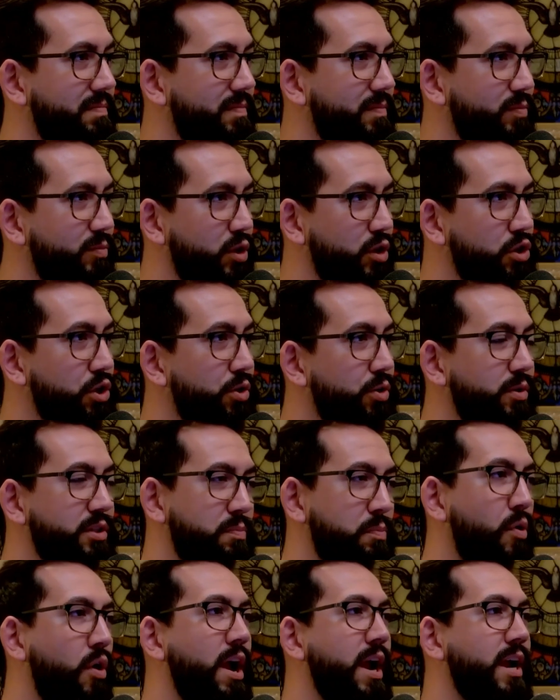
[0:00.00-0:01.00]
The dude's
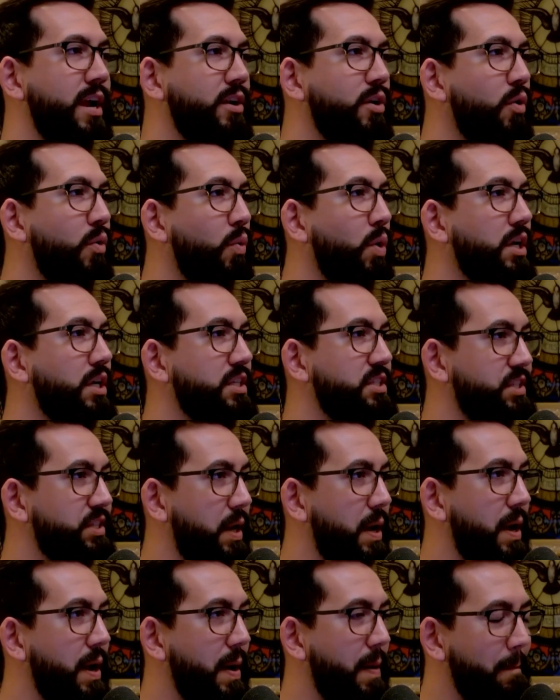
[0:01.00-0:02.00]
brain was
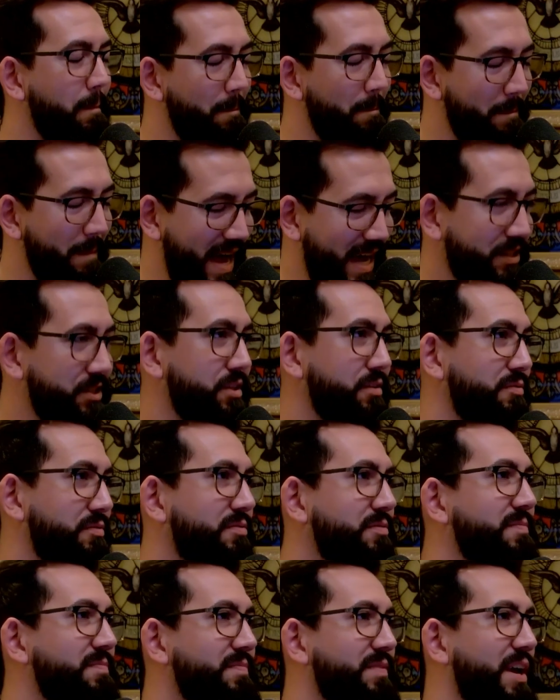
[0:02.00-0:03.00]

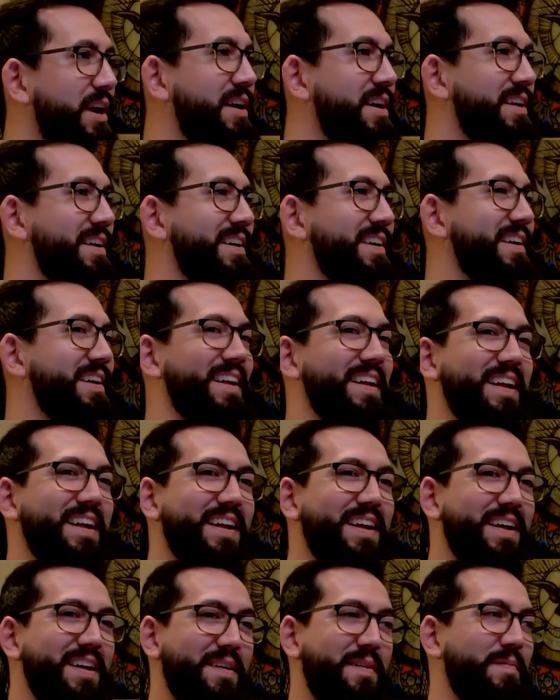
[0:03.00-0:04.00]
massive.
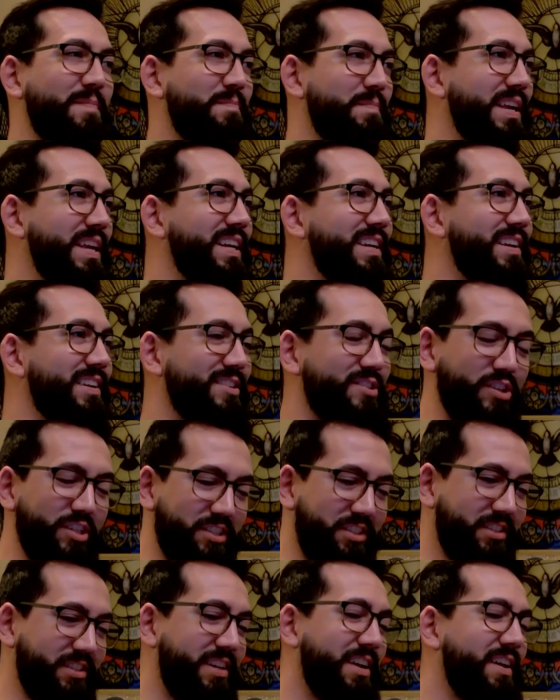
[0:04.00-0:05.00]
I mean,
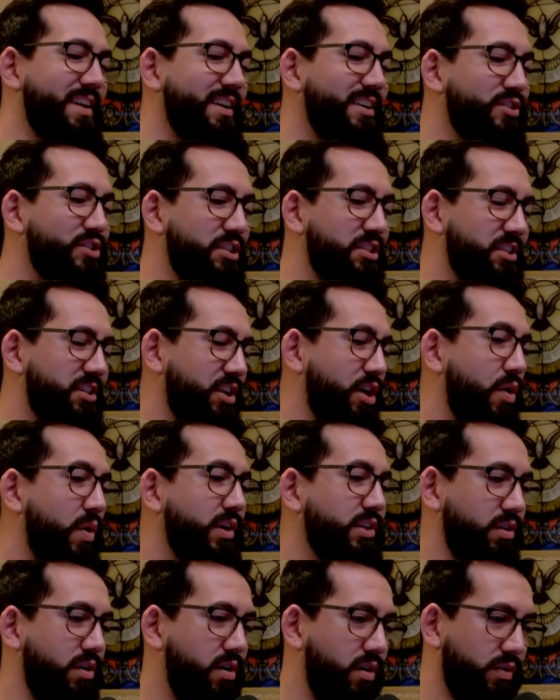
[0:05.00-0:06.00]
just, just to go
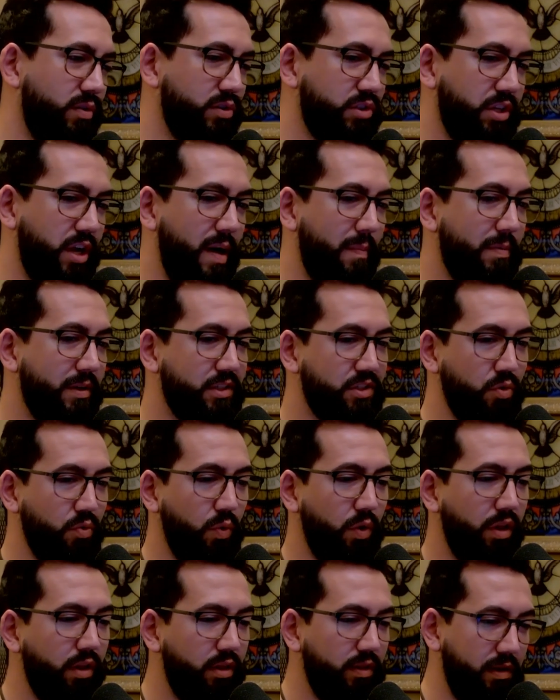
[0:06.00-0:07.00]
into all those topics, to
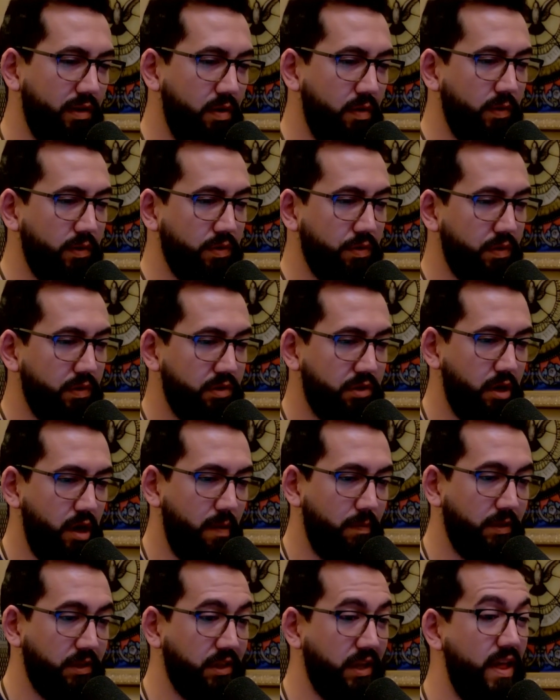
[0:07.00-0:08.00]
willingly go into those
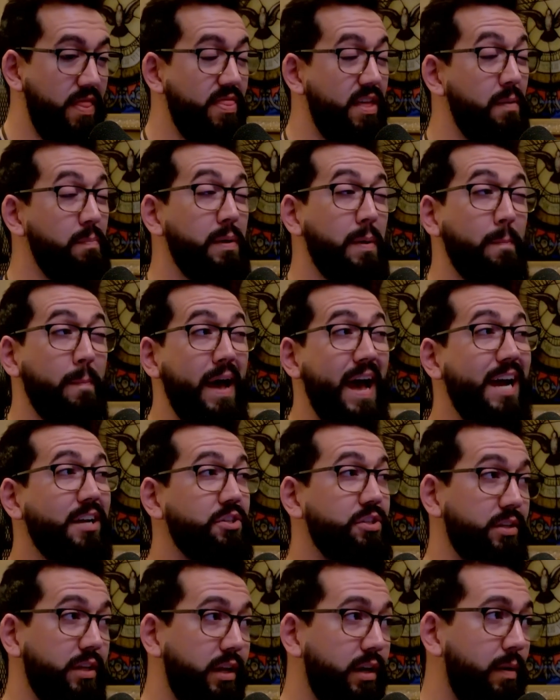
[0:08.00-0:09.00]
topics, and then be
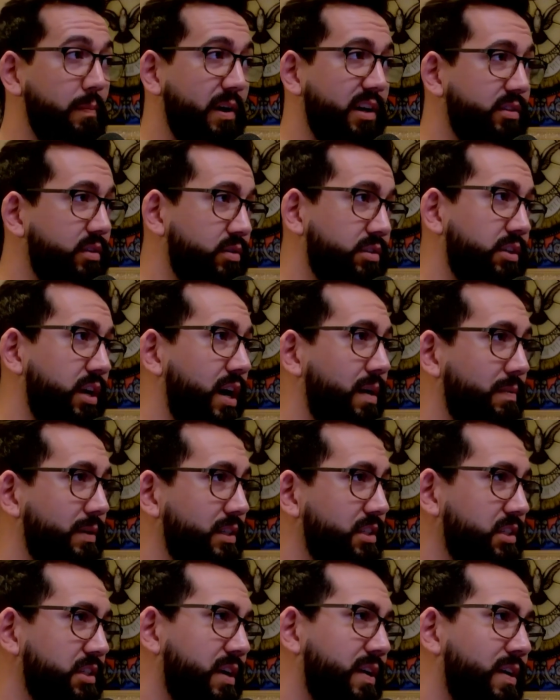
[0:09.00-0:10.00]
passionate about those
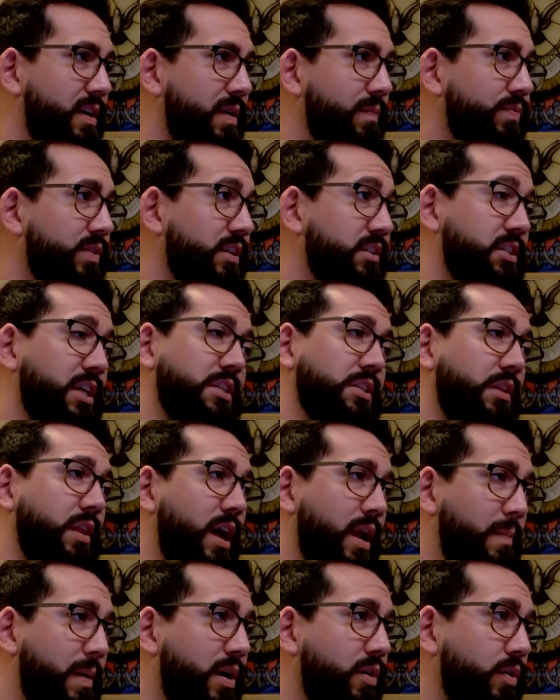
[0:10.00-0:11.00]
topics, says a lot
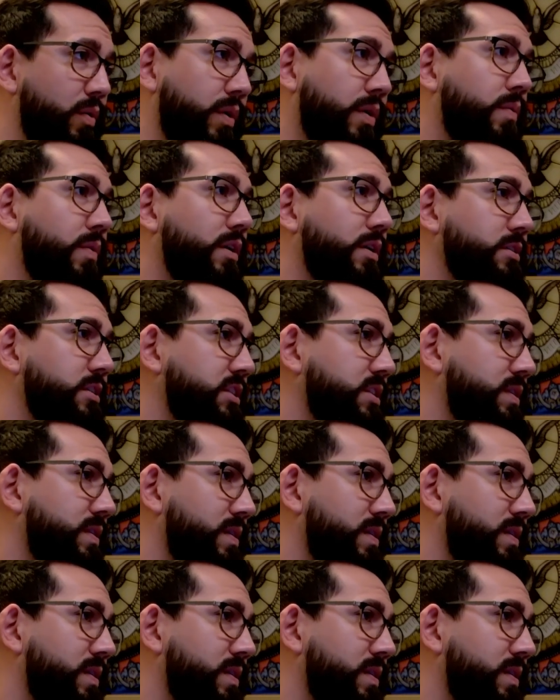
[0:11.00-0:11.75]
about who he was.